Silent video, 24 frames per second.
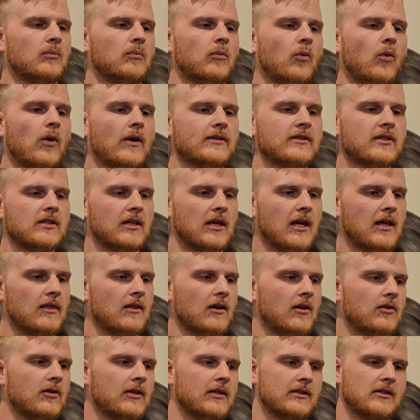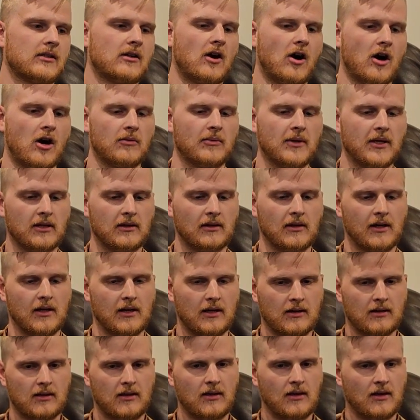Once again, though, it's carbine
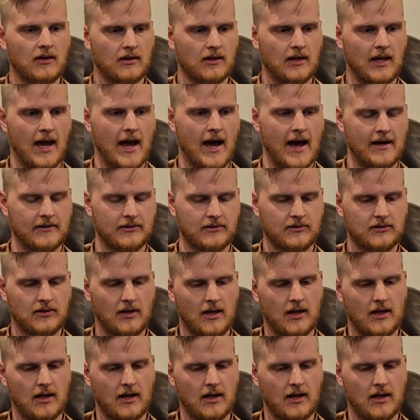length gas,